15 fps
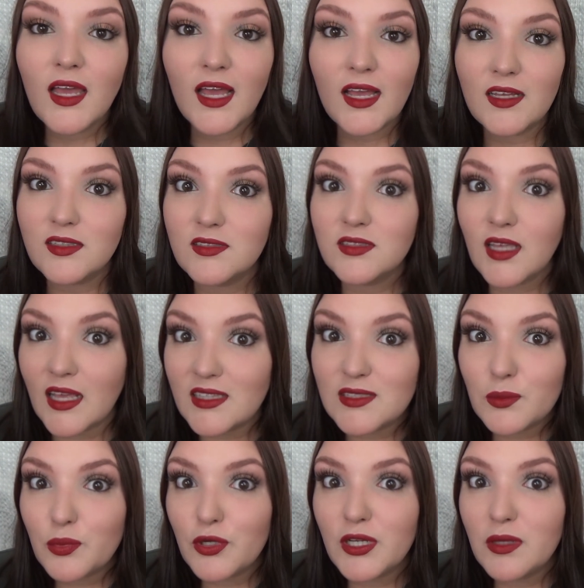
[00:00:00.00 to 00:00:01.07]
It's
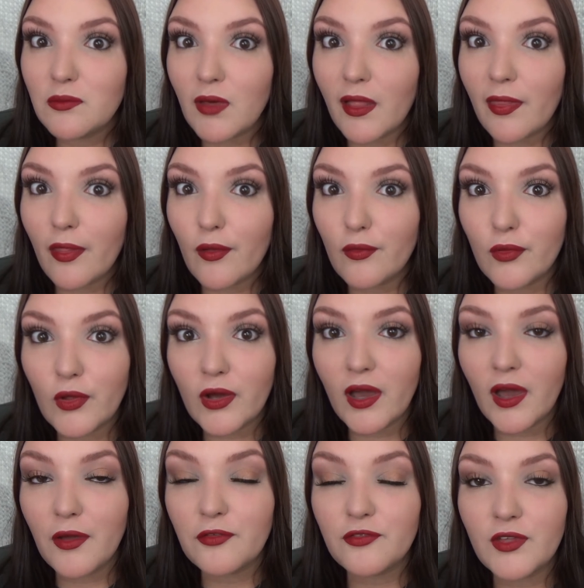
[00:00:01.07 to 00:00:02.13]
a pretty mellow look,
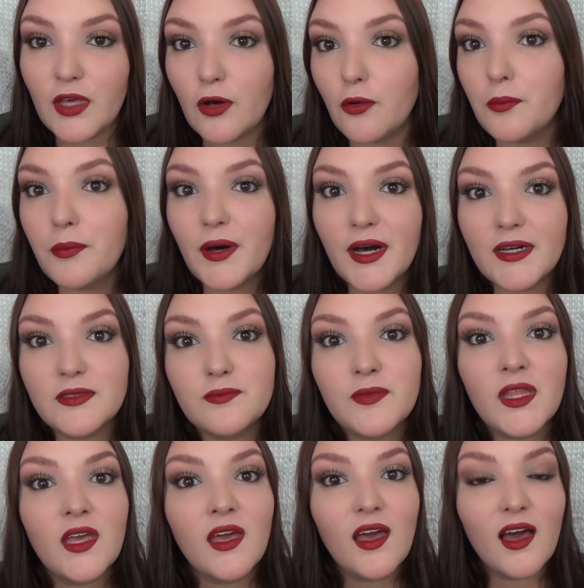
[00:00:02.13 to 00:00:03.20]
I feel, but
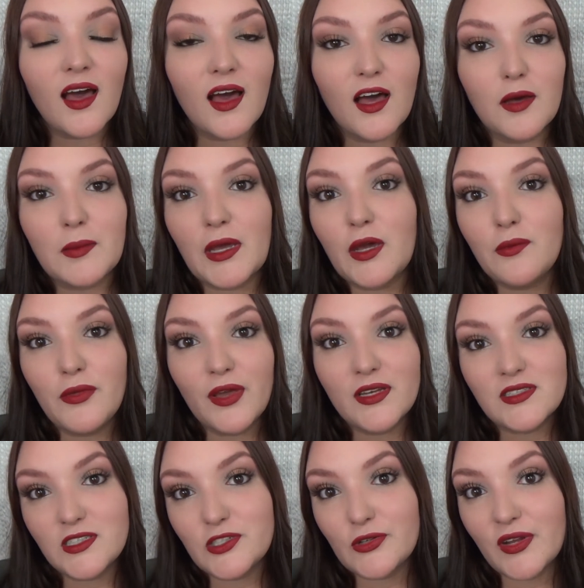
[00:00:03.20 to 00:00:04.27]
I hope you
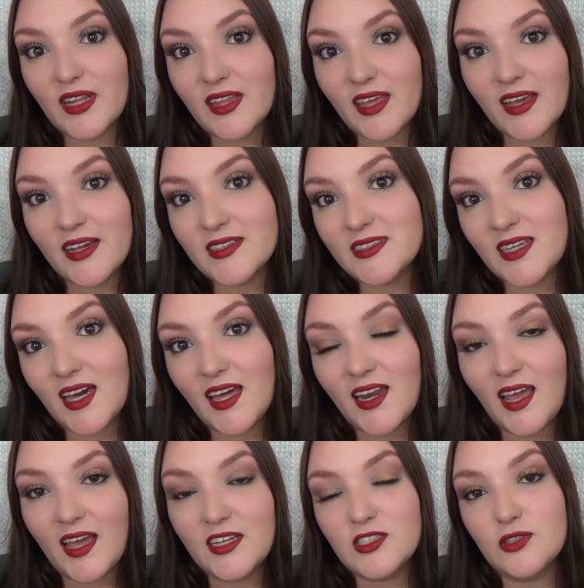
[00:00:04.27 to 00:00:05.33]
guys enjoyed it, like I said,
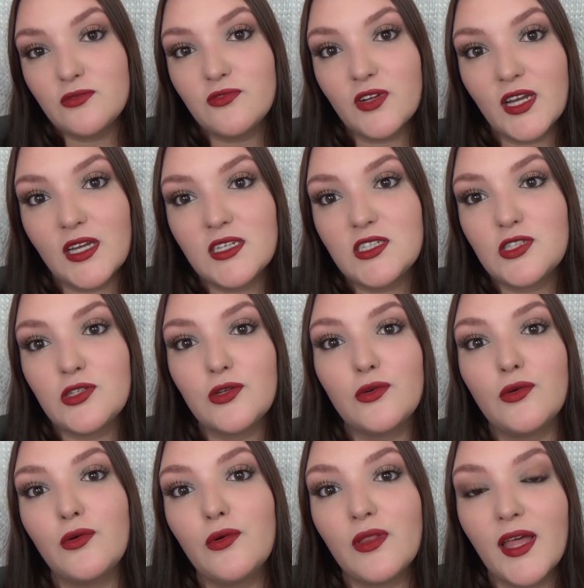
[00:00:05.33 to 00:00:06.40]
and don't forget
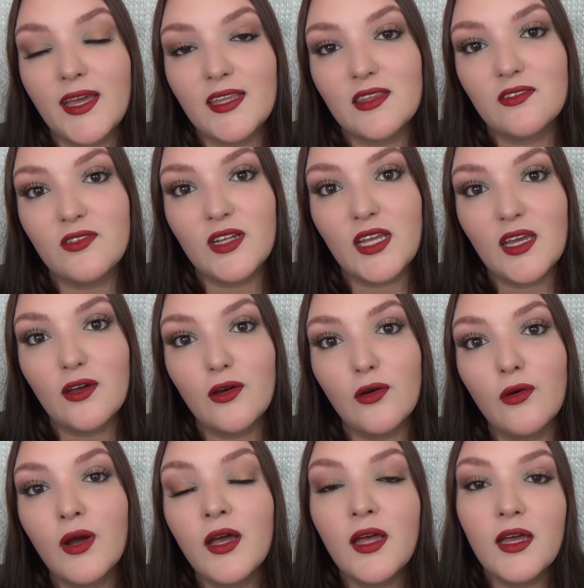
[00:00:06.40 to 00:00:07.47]
to like the
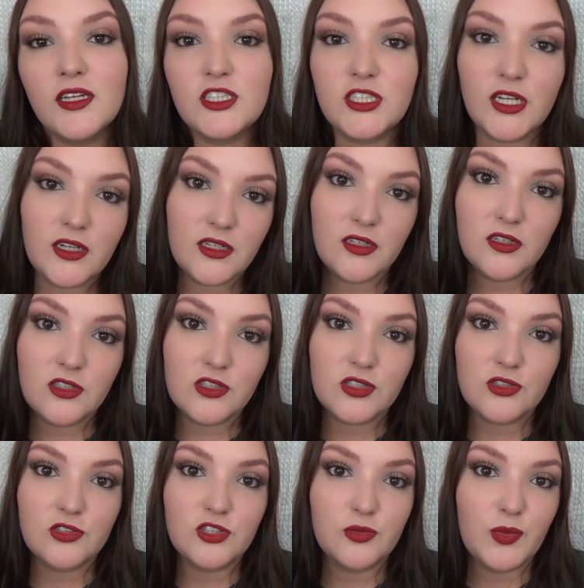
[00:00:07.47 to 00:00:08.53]
video, share it on your
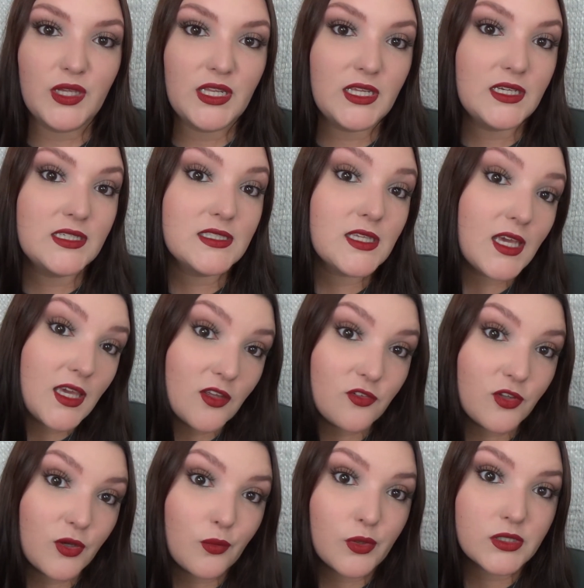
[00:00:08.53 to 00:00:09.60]
social medias if
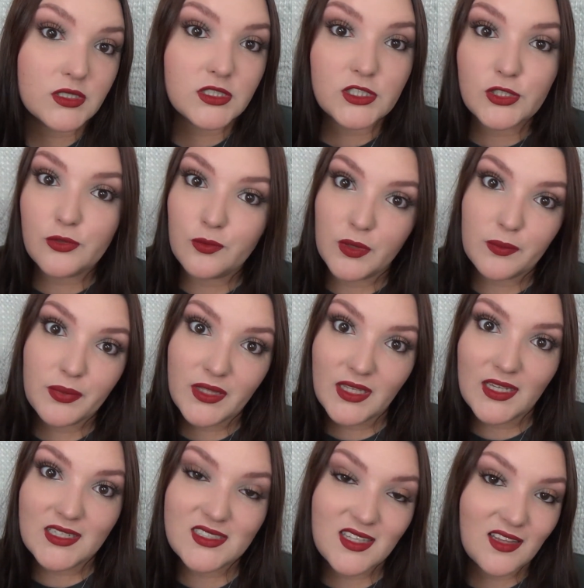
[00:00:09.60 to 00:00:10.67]
you want to, but
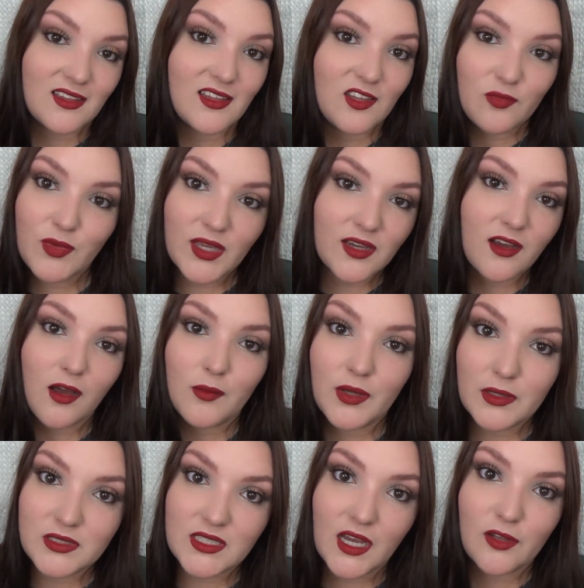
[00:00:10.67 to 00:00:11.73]
please leave me a
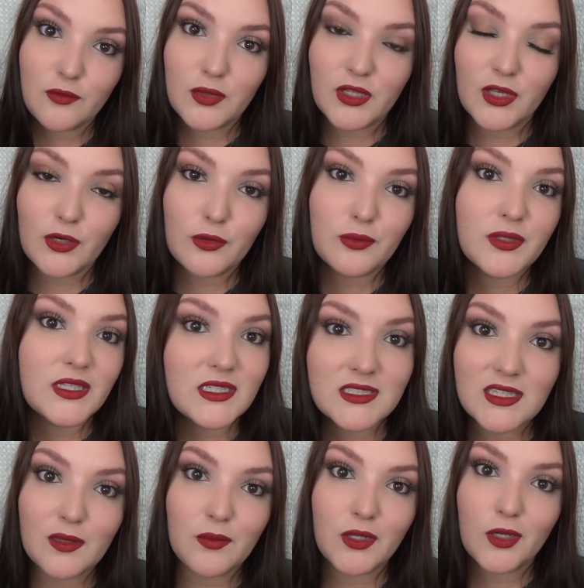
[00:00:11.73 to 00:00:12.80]
comment down below. Please
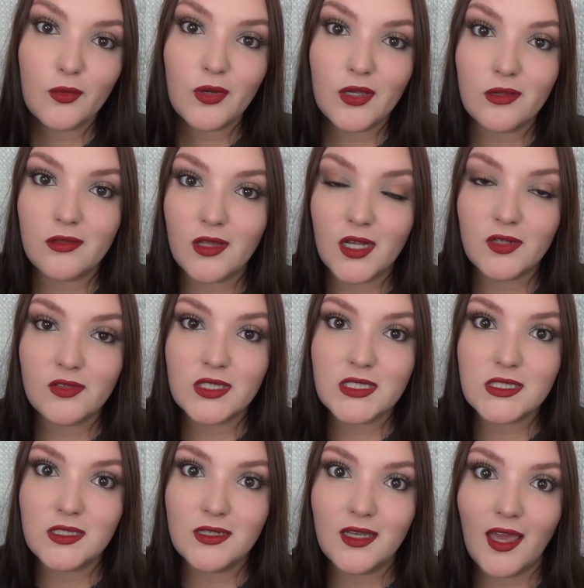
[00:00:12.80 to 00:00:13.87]
let me know what you thought of
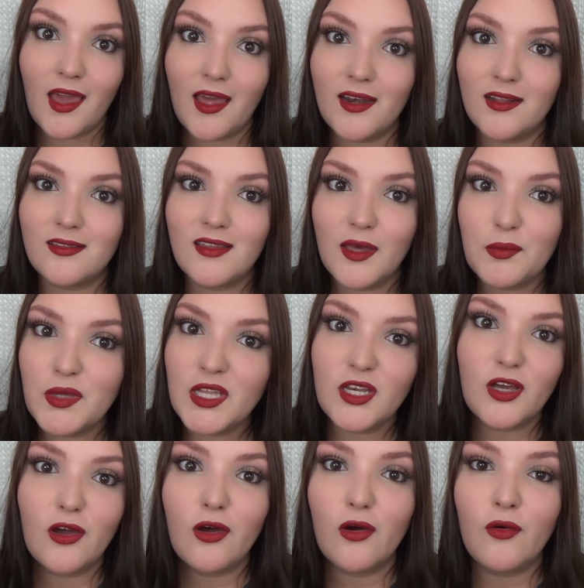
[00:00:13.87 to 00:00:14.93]
this look, and let me
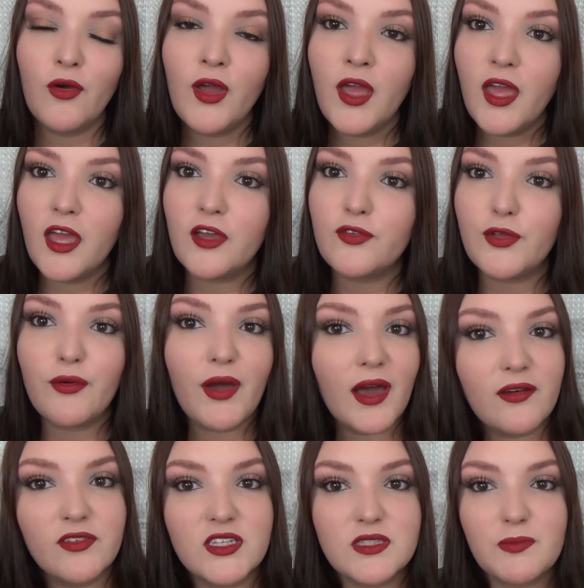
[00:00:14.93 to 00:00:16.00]
know if you
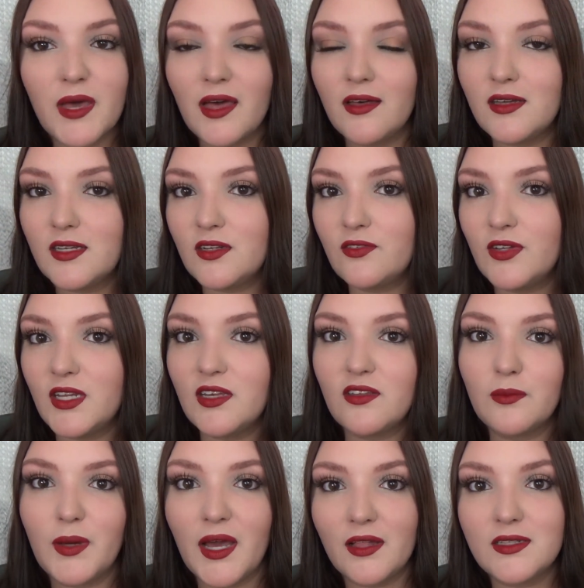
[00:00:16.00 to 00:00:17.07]
have this palette, if any of
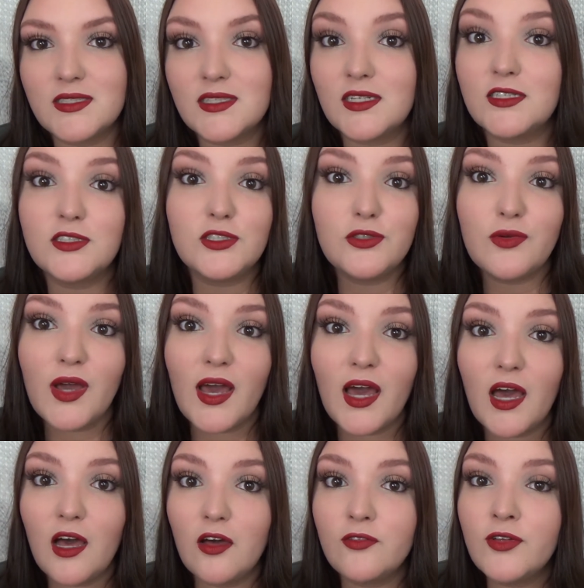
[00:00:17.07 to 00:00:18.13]
the palettes that I do
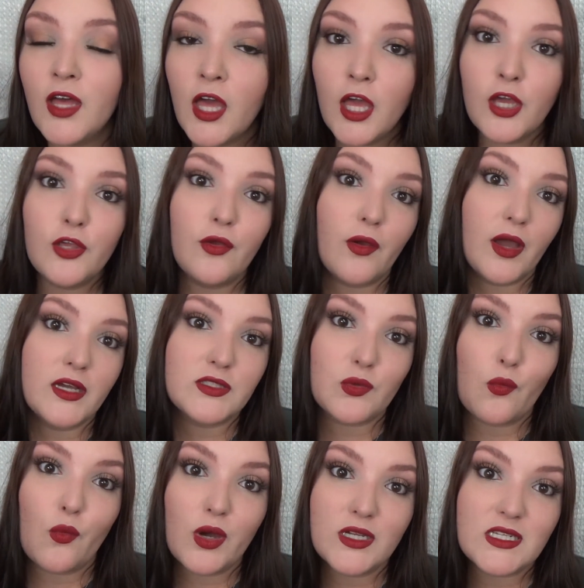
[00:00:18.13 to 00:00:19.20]
have you guys
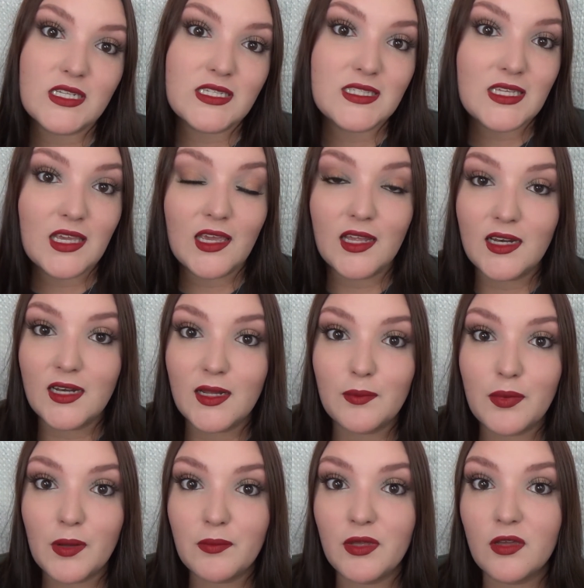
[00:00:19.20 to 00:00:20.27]
want to see in an
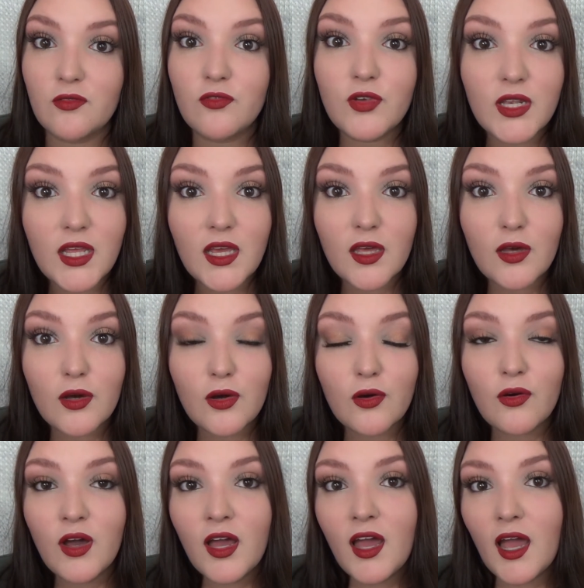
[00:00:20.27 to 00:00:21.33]
upcoming video.